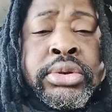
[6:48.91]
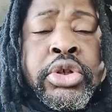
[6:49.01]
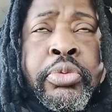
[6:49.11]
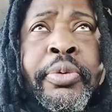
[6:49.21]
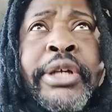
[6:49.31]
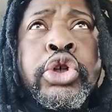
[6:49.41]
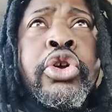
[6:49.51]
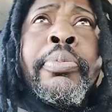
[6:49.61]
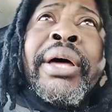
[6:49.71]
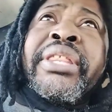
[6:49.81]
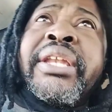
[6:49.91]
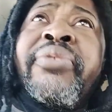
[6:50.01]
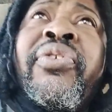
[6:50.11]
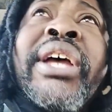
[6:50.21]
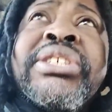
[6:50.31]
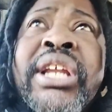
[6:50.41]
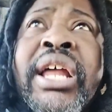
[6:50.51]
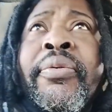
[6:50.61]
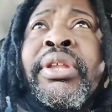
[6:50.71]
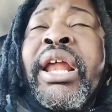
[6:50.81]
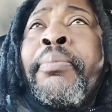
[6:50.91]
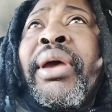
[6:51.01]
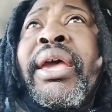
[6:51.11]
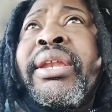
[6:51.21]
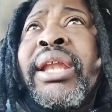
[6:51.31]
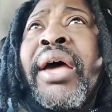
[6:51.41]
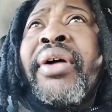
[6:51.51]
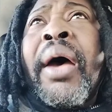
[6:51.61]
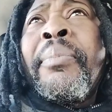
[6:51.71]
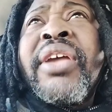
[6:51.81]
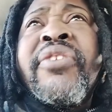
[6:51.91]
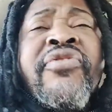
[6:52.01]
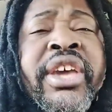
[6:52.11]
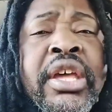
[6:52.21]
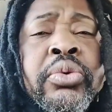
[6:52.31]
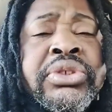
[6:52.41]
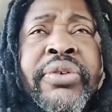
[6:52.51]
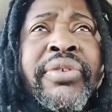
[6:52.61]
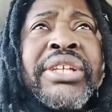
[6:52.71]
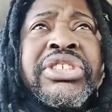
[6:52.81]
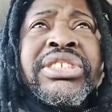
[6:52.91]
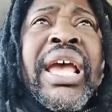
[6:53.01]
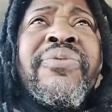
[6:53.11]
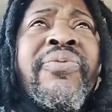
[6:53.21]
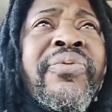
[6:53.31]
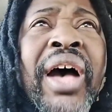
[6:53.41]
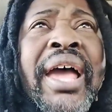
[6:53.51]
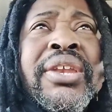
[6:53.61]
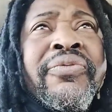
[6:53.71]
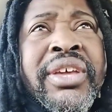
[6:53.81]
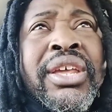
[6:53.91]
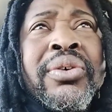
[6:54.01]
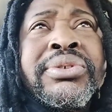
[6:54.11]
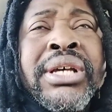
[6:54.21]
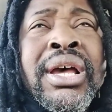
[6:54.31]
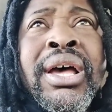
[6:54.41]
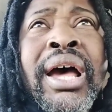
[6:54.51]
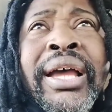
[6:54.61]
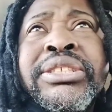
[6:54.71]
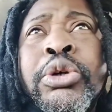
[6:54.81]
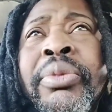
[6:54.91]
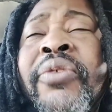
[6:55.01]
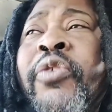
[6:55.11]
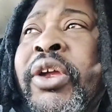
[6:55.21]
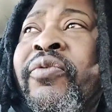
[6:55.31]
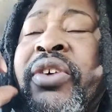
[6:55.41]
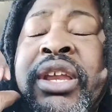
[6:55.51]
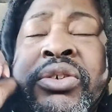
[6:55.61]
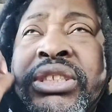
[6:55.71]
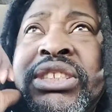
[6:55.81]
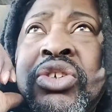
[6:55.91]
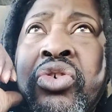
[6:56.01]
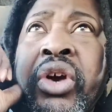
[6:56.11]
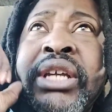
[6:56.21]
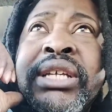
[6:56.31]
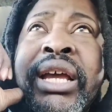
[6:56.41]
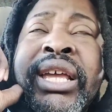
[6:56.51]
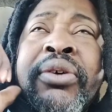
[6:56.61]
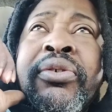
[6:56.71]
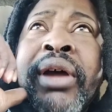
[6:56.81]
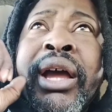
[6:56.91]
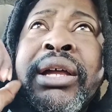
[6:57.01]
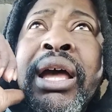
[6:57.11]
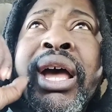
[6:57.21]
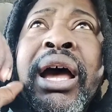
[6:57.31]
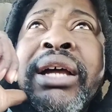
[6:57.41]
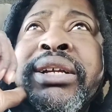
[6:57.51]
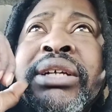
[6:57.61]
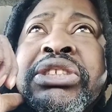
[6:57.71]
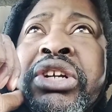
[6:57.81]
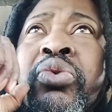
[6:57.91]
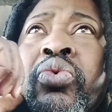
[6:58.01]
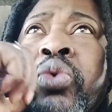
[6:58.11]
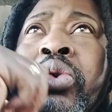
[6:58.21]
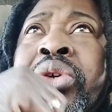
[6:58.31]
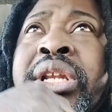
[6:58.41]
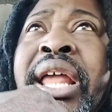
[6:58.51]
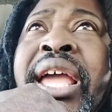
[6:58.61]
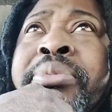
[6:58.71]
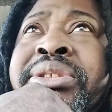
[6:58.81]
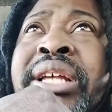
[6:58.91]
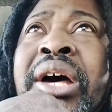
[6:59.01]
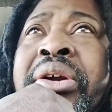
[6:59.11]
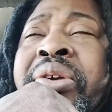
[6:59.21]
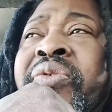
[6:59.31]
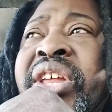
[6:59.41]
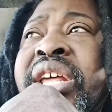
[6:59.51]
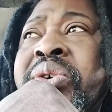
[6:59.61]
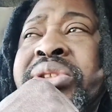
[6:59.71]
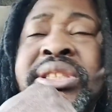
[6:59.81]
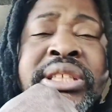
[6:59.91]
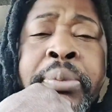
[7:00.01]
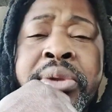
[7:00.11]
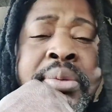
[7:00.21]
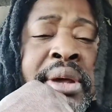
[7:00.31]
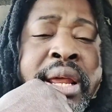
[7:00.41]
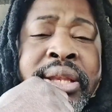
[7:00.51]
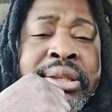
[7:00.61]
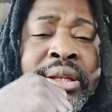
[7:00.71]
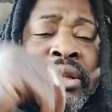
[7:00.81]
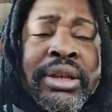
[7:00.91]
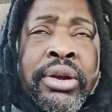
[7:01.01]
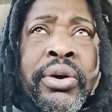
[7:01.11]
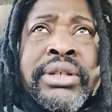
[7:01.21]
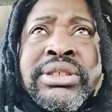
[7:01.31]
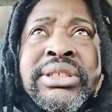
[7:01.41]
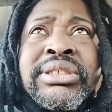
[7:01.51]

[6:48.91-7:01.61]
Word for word: You remember I told you about that device that I that I made, and I, I made videos of it. I just can't find the videos. I got so many freaking videos. It's crazy. I can't. I I, I should have wrote the names down of the videos or something. But I, you know, it's